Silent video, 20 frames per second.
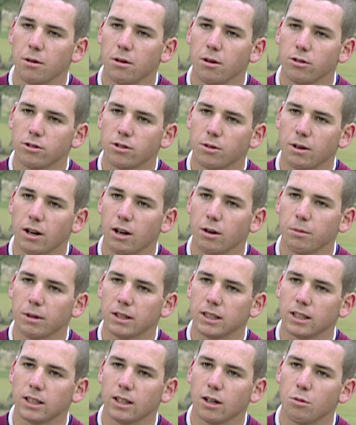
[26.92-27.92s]
He's always
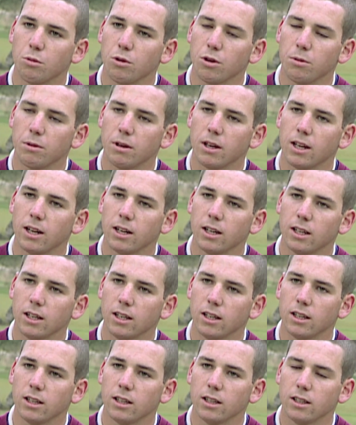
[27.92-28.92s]
been very good to me.
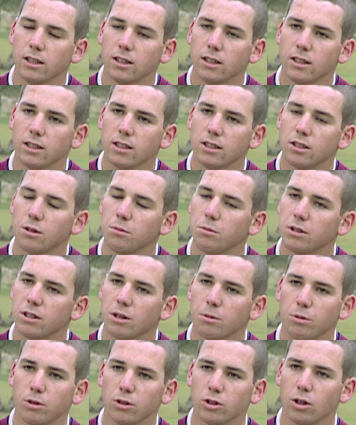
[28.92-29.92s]

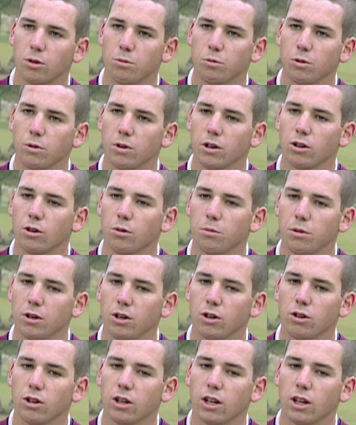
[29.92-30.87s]
And he's a great player.